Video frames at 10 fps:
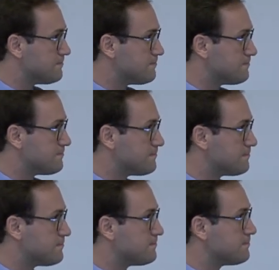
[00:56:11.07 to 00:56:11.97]
In, in the
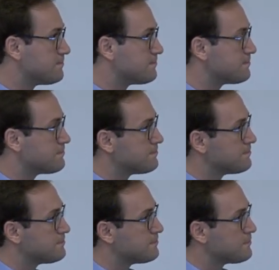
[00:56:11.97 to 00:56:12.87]
context of
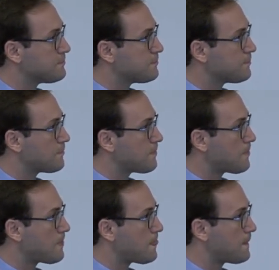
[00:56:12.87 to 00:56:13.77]
a democratic
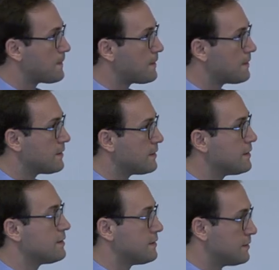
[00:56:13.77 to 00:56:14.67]
country
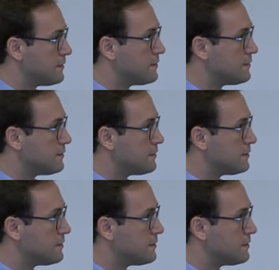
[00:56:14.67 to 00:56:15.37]
where